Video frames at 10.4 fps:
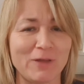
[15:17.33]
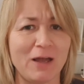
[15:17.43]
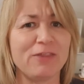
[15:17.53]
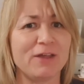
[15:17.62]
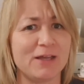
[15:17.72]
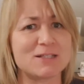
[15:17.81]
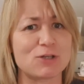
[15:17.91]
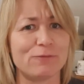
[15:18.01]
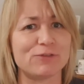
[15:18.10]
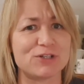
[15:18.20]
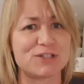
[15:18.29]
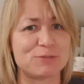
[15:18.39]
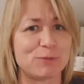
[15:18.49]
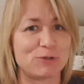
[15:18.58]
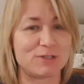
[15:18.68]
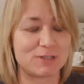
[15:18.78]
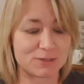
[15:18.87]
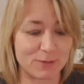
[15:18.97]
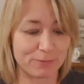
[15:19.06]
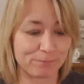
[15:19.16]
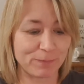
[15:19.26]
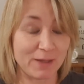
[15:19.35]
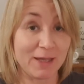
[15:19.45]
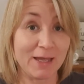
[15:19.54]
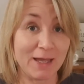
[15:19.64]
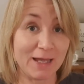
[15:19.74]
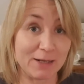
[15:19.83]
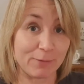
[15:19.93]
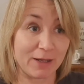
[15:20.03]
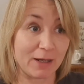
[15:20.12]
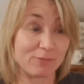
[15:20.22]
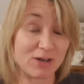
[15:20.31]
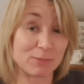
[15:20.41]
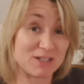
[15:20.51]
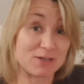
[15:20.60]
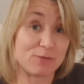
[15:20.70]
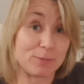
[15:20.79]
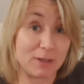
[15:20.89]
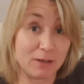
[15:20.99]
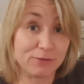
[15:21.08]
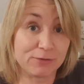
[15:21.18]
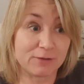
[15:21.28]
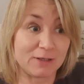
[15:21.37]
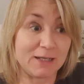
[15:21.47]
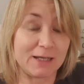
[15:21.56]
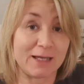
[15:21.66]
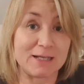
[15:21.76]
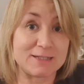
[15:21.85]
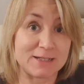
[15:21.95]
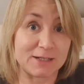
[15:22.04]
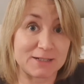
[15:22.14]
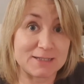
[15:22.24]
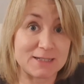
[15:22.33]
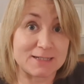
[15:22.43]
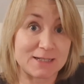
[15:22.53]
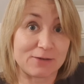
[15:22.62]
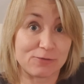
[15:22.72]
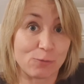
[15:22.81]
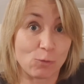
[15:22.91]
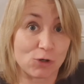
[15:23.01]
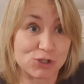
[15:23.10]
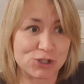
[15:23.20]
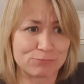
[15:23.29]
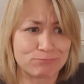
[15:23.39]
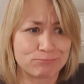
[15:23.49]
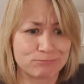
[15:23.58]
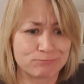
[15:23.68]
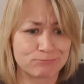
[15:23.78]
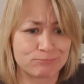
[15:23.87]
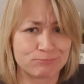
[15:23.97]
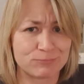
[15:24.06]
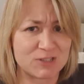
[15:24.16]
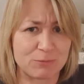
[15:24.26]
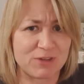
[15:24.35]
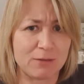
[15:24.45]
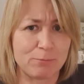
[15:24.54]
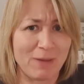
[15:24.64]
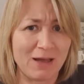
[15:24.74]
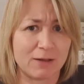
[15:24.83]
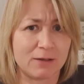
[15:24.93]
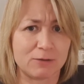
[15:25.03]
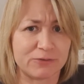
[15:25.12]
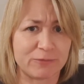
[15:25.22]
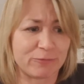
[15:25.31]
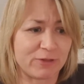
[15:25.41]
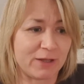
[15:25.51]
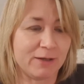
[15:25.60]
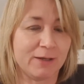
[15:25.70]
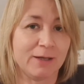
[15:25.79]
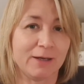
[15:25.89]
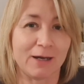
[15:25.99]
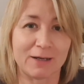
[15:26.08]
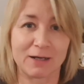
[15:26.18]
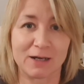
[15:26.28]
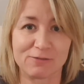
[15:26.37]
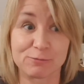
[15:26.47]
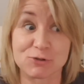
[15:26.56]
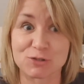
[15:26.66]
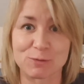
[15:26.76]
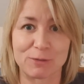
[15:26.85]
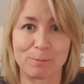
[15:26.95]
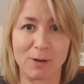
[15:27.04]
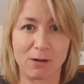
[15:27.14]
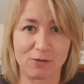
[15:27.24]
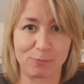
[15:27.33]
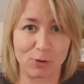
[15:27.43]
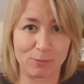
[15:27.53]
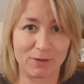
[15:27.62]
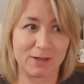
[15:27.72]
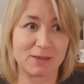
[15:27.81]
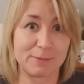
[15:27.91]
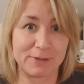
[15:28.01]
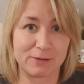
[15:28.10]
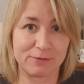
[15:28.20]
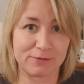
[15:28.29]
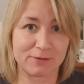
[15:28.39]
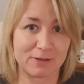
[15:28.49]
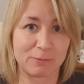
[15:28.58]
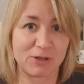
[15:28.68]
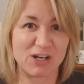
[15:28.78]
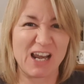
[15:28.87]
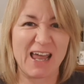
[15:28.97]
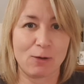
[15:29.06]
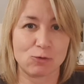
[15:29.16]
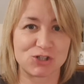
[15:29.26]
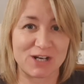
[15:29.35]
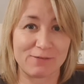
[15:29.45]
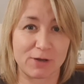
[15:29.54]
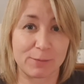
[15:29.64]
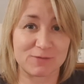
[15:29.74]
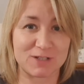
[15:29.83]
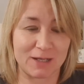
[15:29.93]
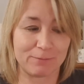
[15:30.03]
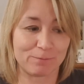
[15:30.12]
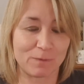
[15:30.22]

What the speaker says: I think his confidence is boosted as well. Anyway, I'm running myself a bath. Lee and Kenzie are going to sit together and watch something, Batgirl or something. And I've just put a bath bomb in the bath, and I'm going to lounge and have a cup of tea.